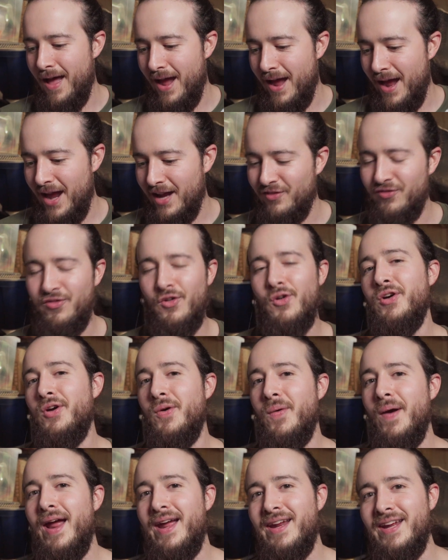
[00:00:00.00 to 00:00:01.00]
Eightful
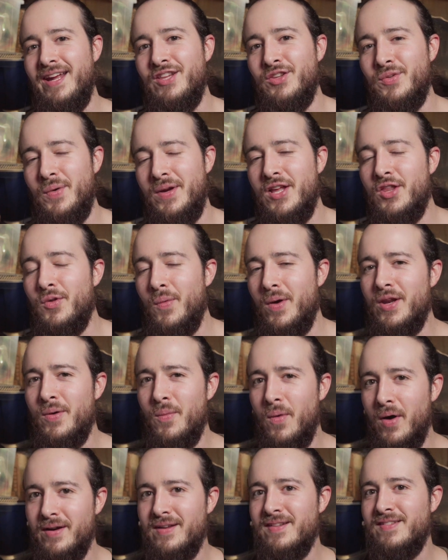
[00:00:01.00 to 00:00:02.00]
Craig in
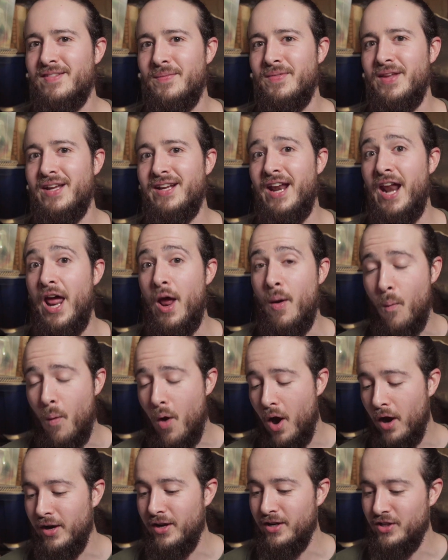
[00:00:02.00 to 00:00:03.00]
2021 is something that I
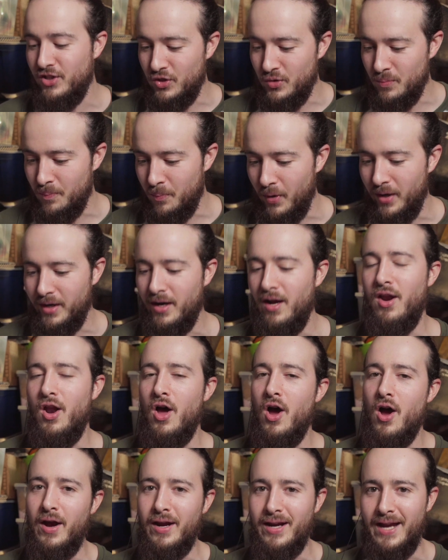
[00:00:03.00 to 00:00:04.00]
wanted to bring
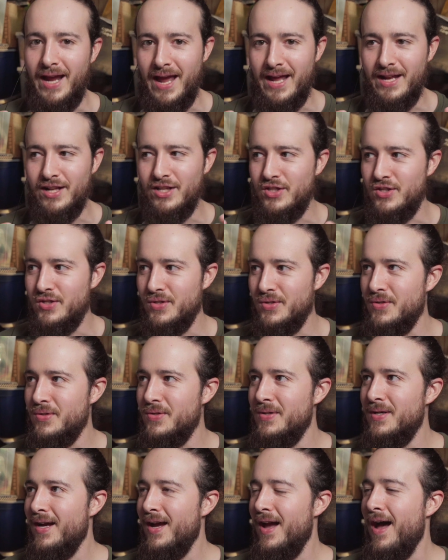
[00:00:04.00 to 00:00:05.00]
along and to
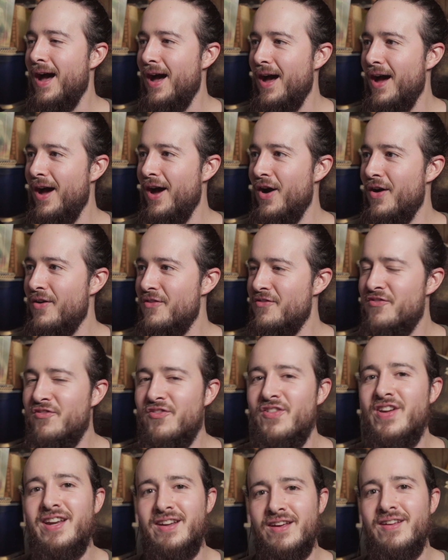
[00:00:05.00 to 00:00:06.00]

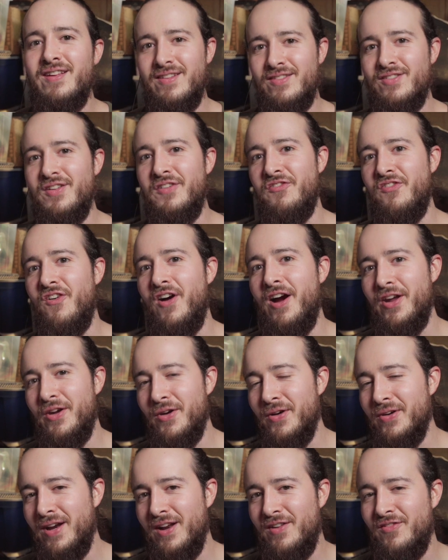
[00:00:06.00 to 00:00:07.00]
feed the
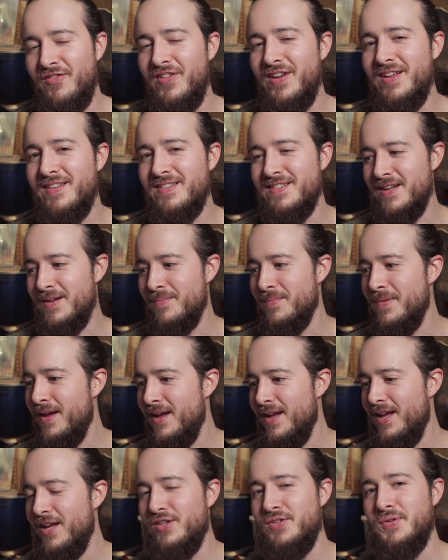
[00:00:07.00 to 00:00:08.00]
fire that feeds him
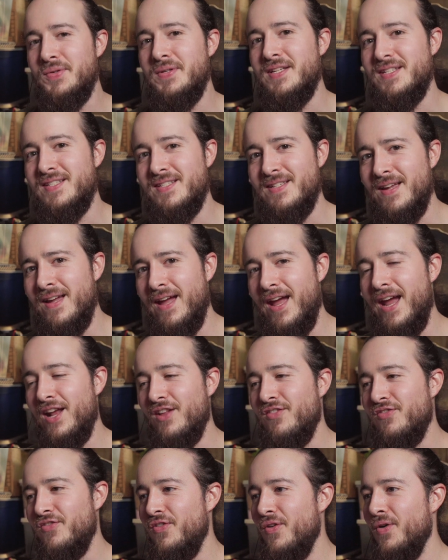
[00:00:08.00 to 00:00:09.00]
into this
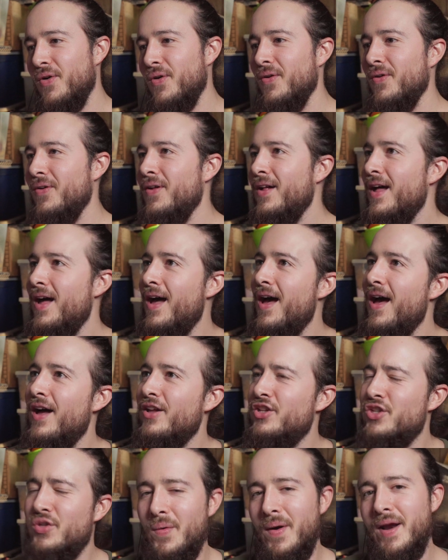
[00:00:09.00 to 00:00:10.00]
eightful
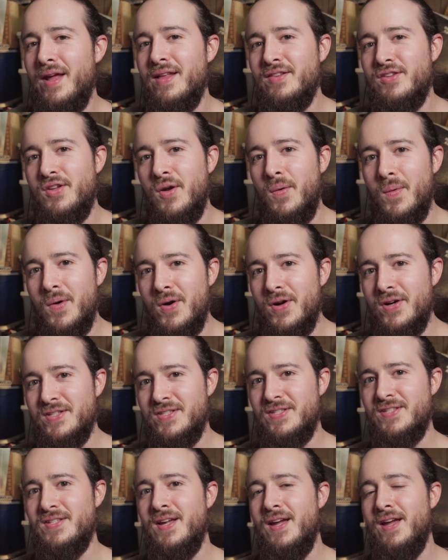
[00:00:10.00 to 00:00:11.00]
trend
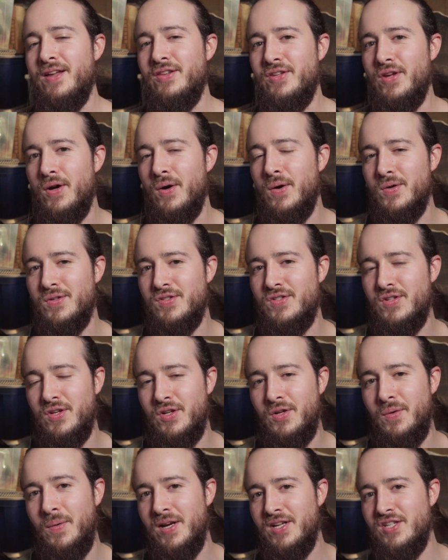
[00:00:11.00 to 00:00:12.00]
towards those
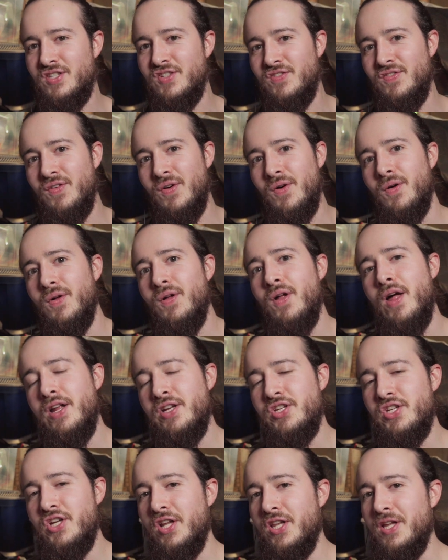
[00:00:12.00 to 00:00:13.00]
graceful
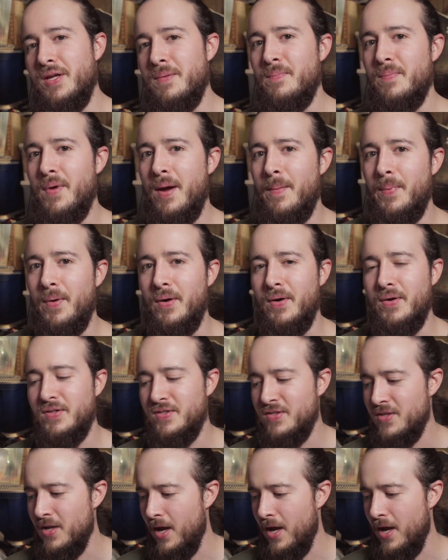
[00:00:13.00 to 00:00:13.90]
chili peppers.